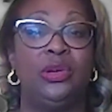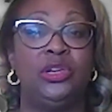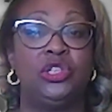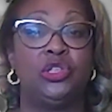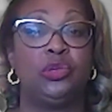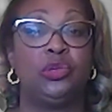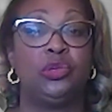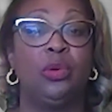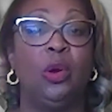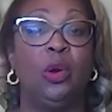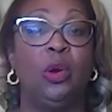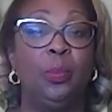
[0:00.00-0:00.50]

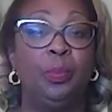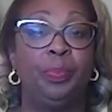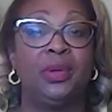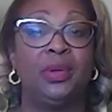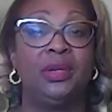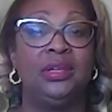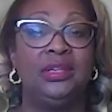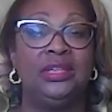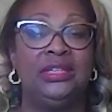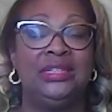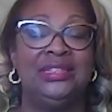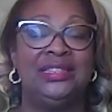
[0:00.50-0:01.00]
trope
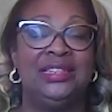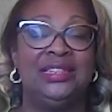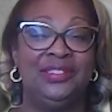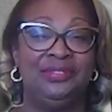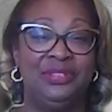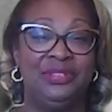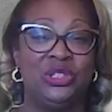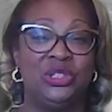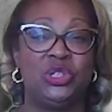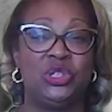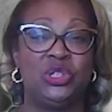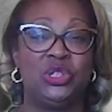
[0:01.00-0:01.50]
of
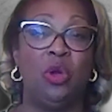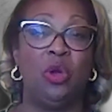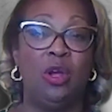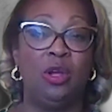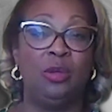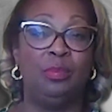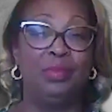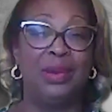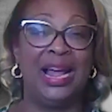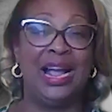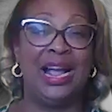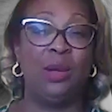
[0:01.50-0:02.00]
the
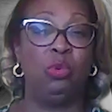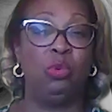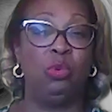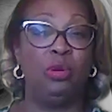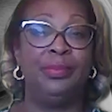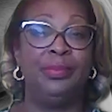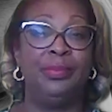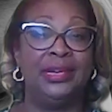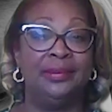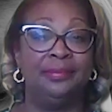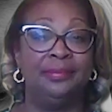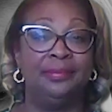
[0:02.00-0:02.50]
strong Black
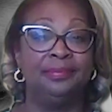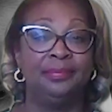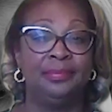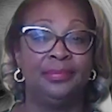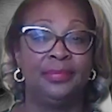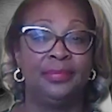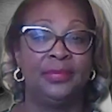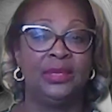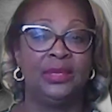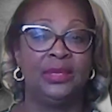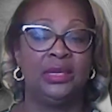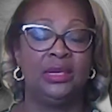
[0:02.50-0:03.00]
woman,
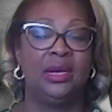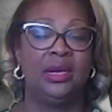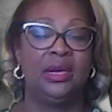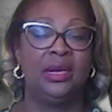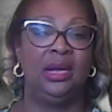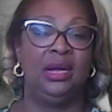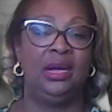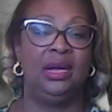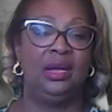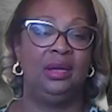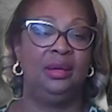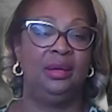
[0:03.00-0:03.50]

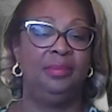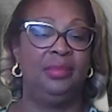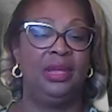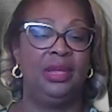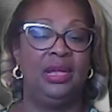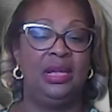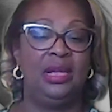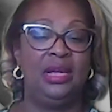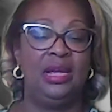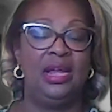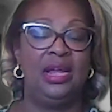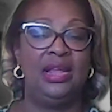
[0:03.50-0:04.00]
um,
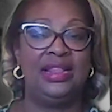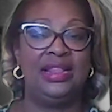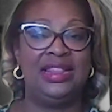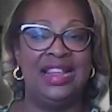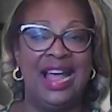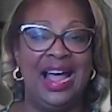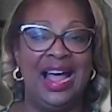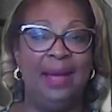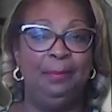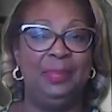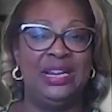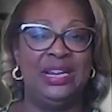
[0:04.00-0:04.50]

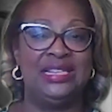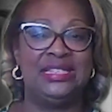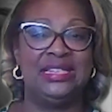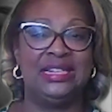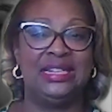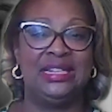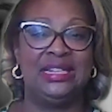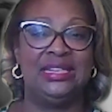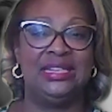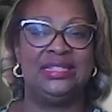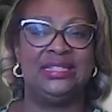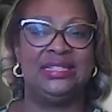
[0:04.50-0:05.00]
that
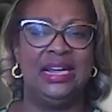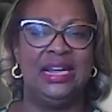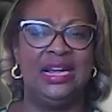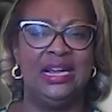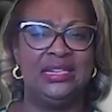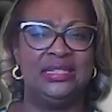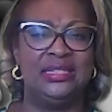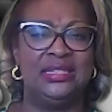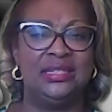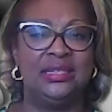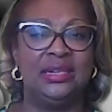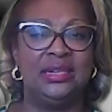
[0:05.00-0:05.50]
basically
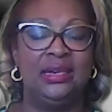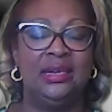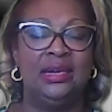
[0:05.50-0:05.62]
says,